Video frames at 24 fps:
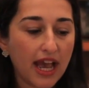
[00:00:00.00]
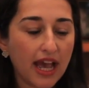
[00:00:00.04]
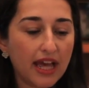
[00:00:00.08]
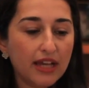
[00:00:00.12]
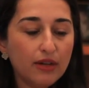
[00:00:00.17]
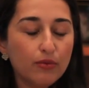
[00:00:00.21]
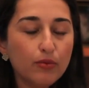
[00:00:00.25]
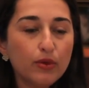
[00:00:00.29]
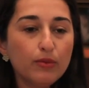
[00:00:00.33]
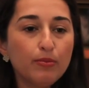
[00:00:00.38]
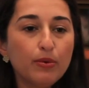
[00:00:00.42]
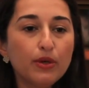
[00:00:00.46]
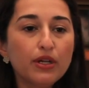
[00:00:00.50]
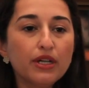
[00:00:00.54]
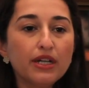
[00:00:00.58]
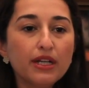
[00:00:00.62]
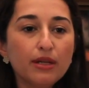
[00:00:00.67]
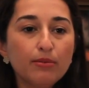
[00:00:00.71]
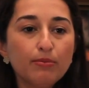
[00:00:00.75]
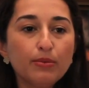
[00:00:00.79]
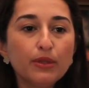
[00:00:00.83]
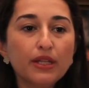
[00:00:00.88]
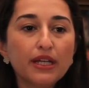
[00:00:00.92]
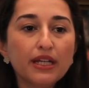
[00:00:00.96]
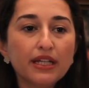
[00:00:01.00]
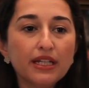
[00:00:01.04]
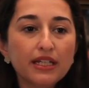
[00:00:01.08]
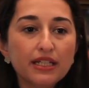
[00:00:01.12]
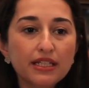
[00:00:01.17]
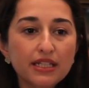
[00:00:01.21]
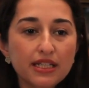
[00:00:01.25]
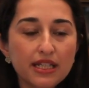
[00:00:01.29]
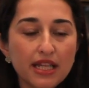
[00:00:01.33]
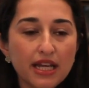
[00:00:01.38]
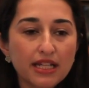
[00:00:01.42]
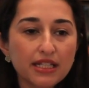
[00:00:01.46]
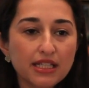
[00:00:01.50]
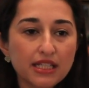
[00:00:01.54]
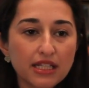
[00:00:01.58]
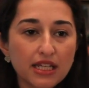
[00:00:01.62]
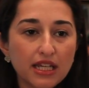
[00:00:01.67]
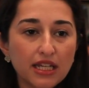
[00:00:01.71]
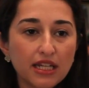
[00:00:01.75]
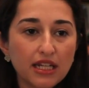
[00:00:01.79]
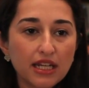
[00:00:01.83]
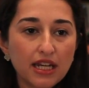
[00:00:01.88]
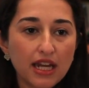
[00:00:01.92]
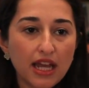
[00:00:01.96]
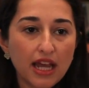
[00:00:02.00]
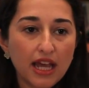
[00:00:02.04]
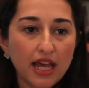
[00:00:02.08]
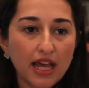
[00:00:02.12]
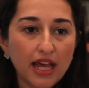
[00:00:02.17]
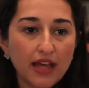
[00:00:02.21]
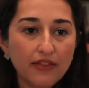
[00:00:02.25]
and we put an implant into that skin,